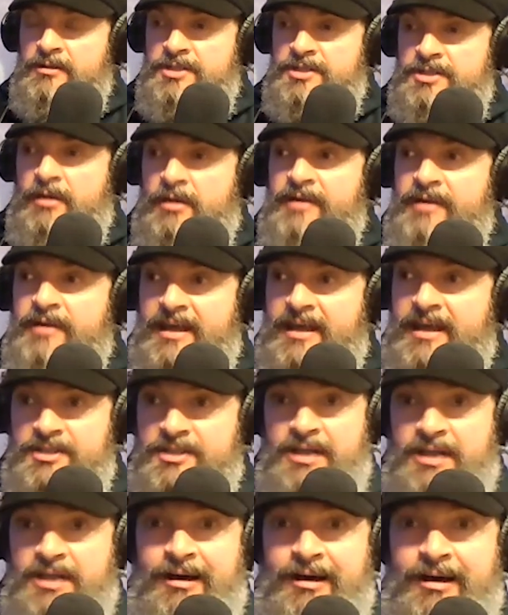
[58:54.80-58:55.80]
already had a
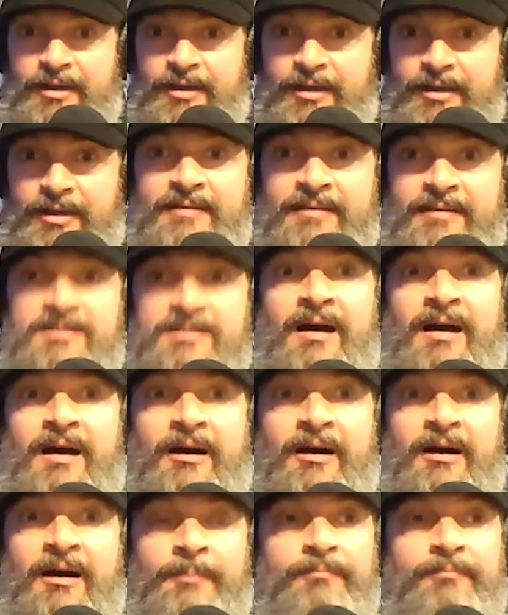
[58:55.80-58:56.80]
child at the
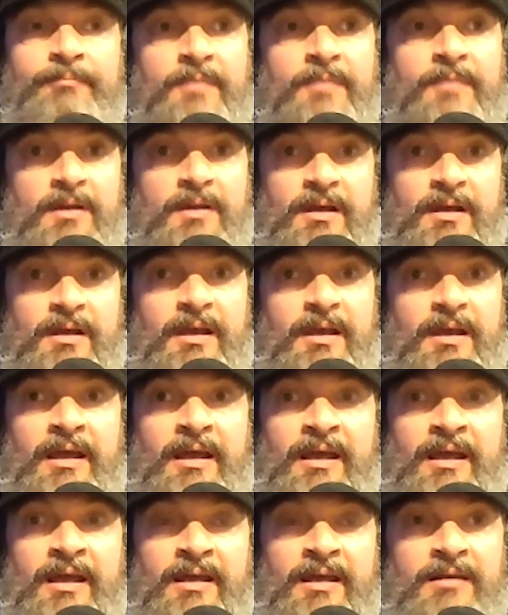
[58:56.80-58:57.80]
time,
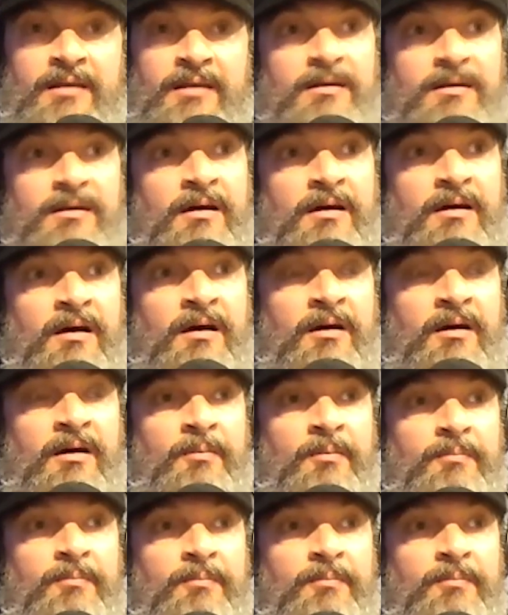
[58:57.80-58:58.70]
and um,